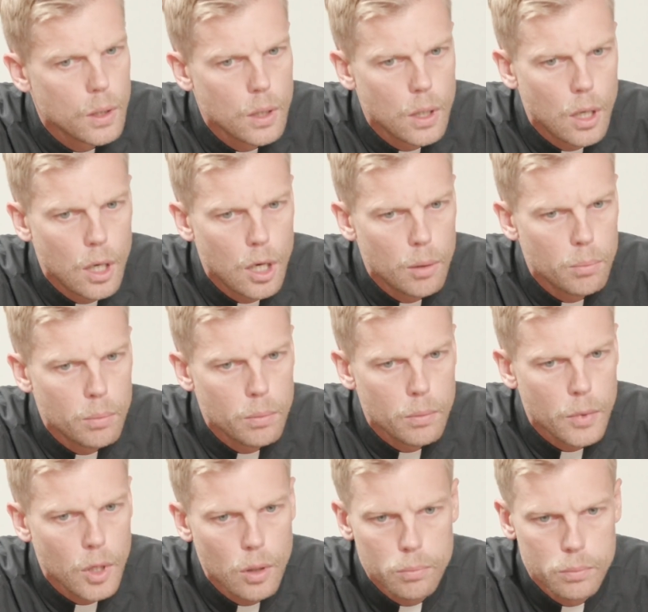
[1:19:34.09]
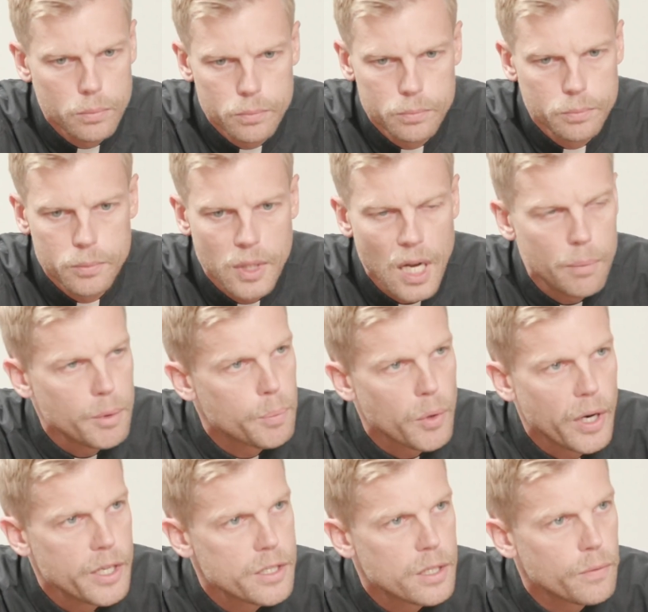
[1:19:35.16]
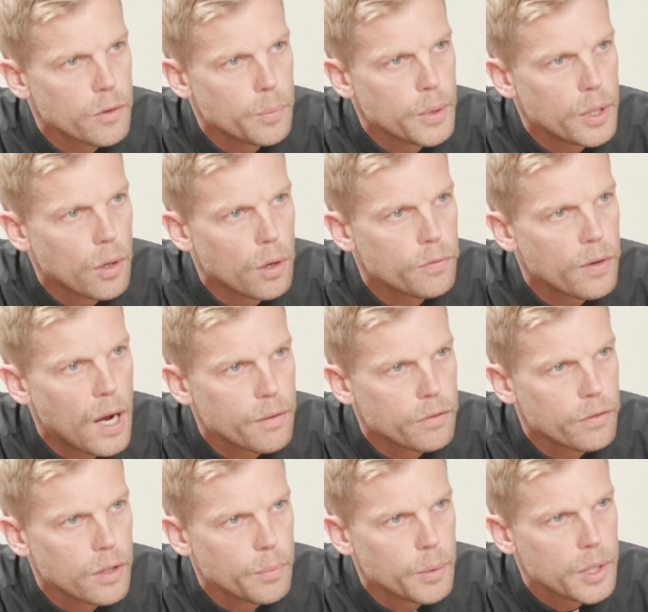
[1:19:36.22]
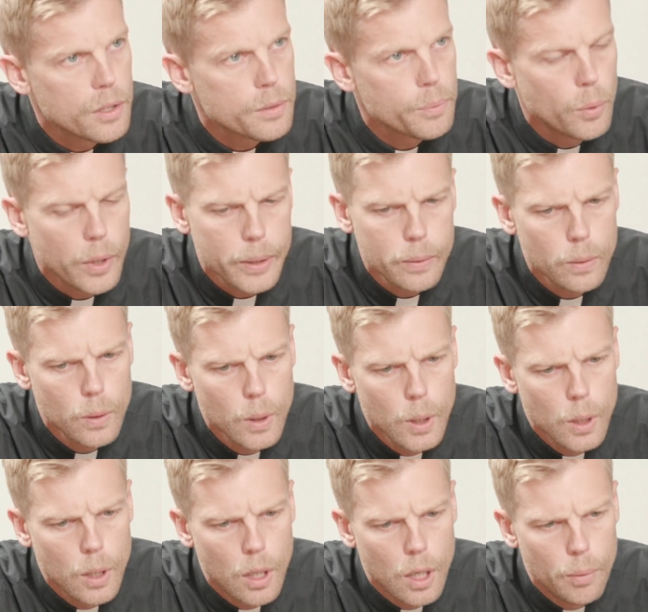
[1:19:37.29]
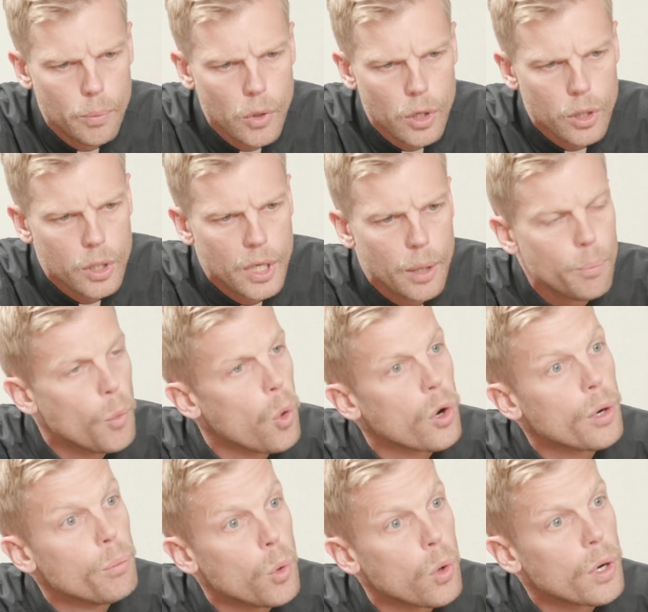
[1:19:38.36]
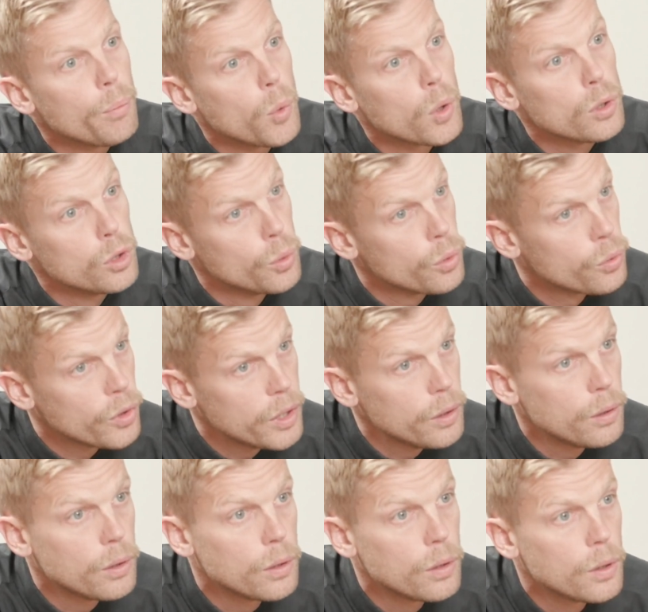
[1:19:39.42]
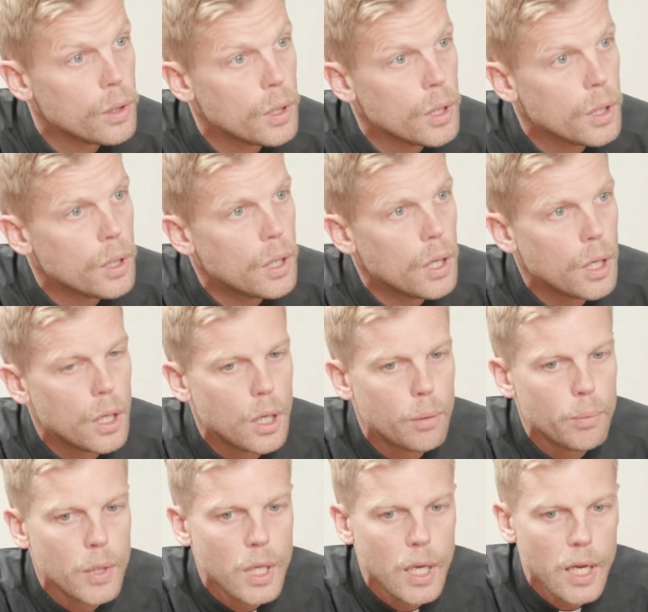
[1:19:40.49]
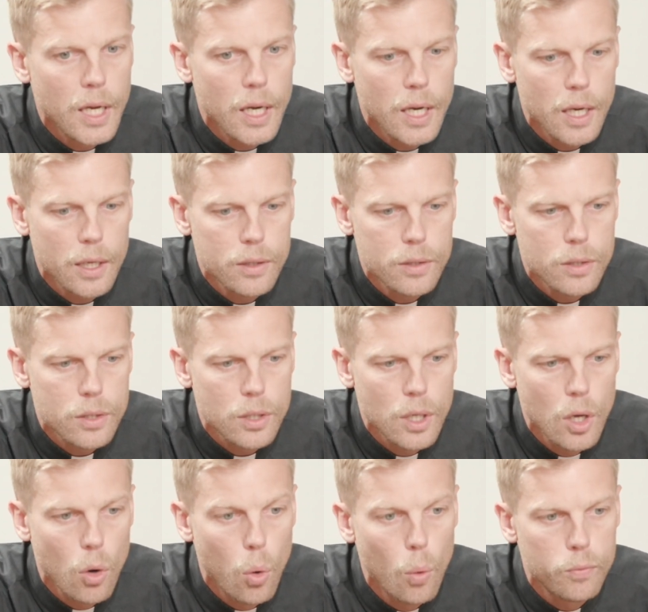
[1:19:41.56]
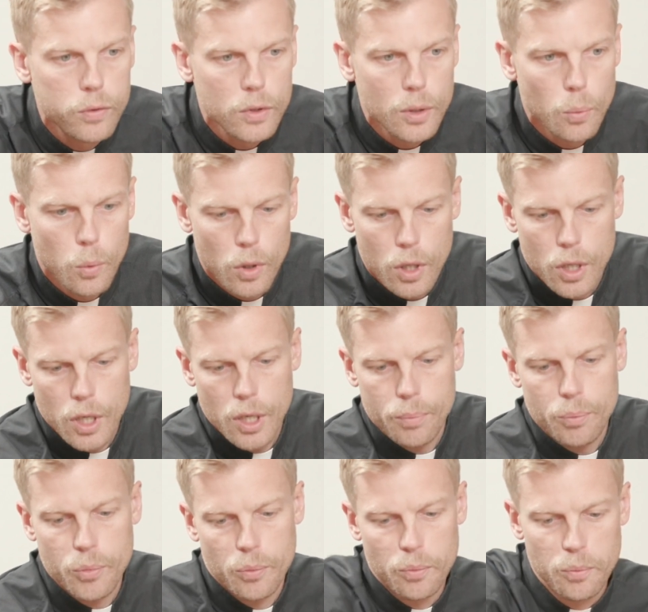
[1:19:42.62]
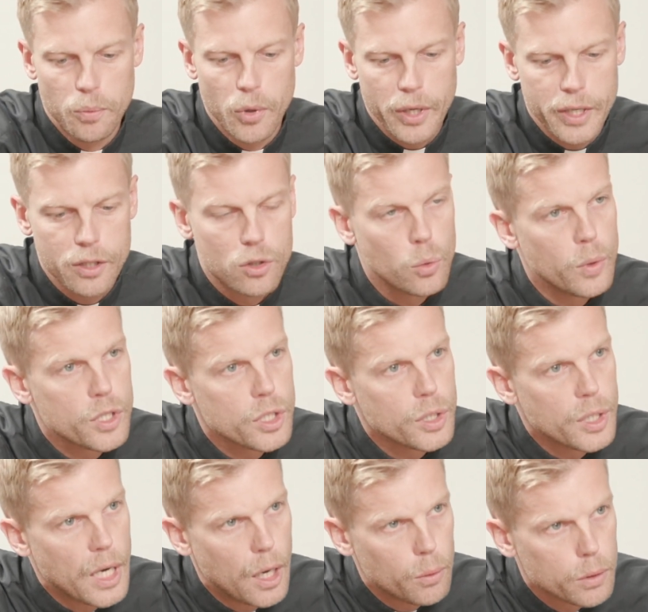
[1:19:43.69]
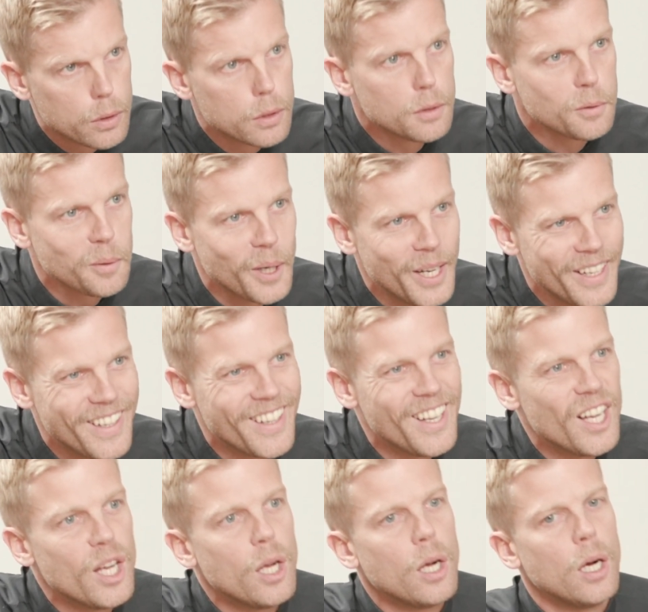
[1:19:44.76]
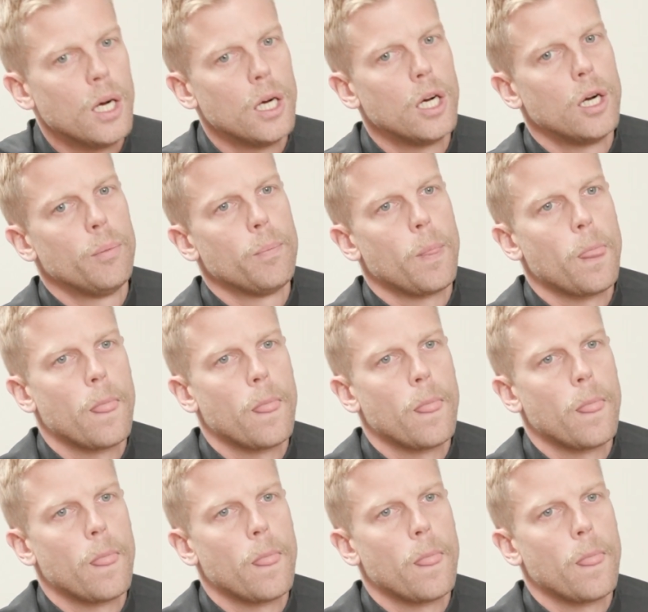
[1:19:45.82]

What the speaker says: God be praised if it would be all 5 of them at this point, but get more and more and more Lutheran. And hopefully work on bringing tuition down, right? Mm-hmm.